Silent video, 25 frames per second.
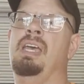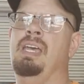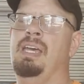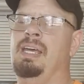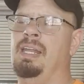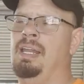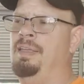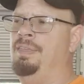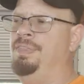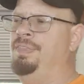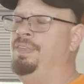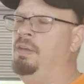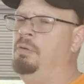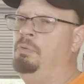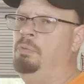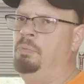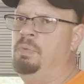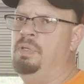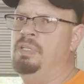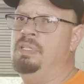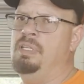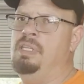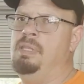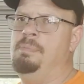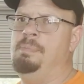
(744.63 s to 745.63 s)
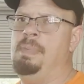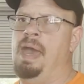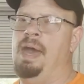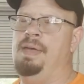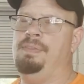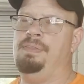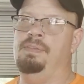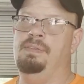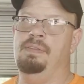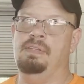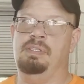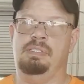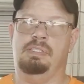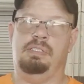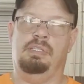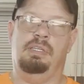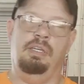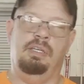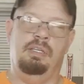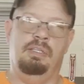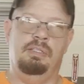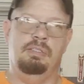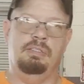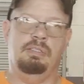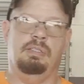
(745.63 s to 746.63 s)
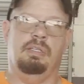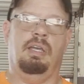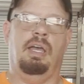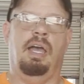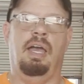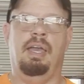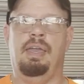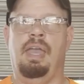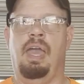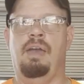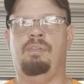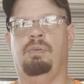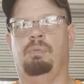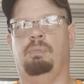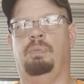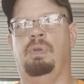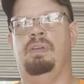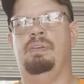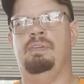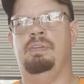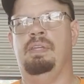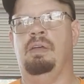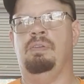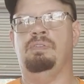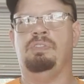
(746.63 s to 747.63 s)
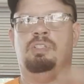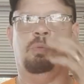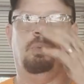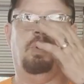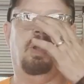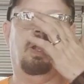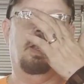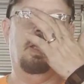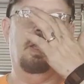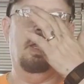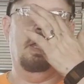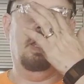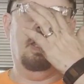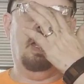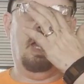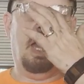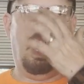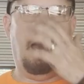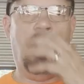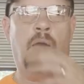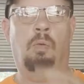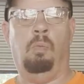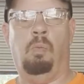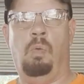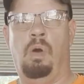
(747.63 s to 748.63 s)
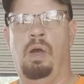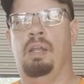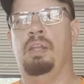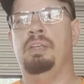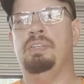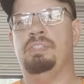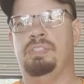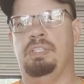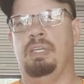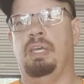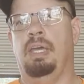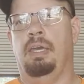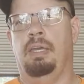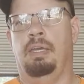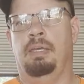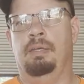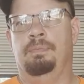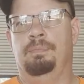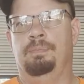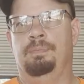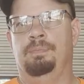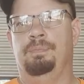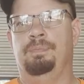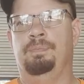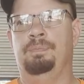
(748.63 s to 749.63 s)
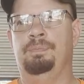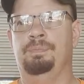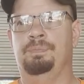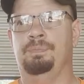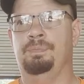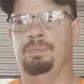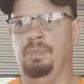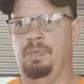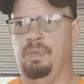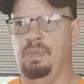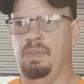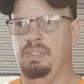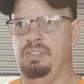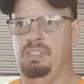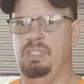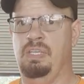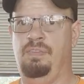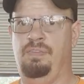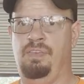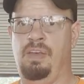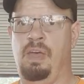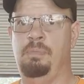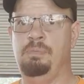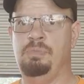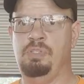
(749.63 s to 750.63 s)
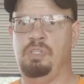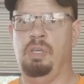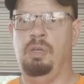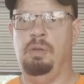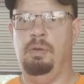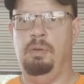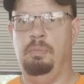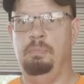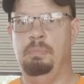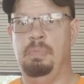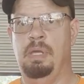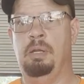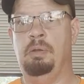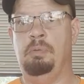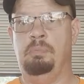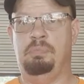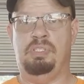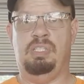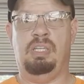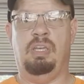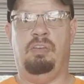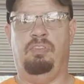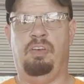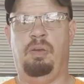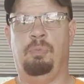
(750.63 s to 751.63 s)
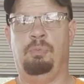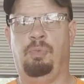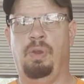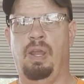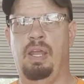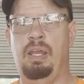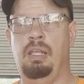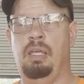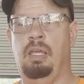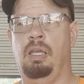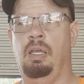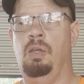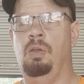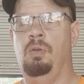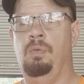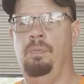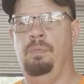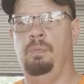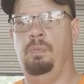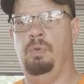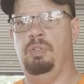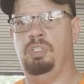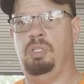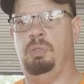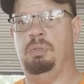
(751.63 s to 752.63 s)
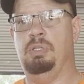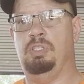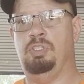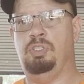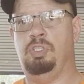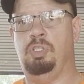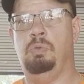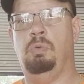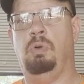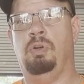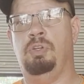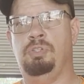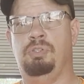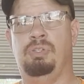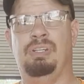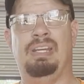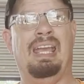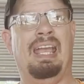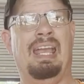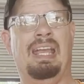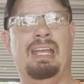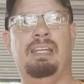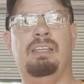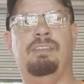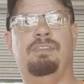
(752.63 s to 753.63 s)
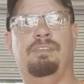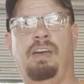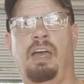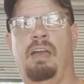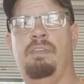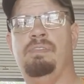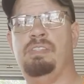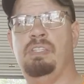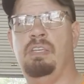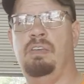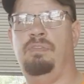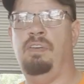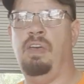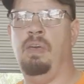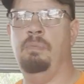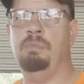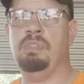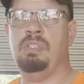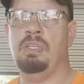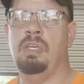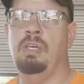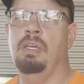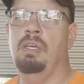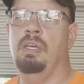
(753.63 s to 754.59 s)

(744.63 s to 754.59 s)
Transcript: And I think when we did the math on this, and I have it written down somewhere, I want to say the CFMs, minimum CFM rating is going to be 285 CFMs.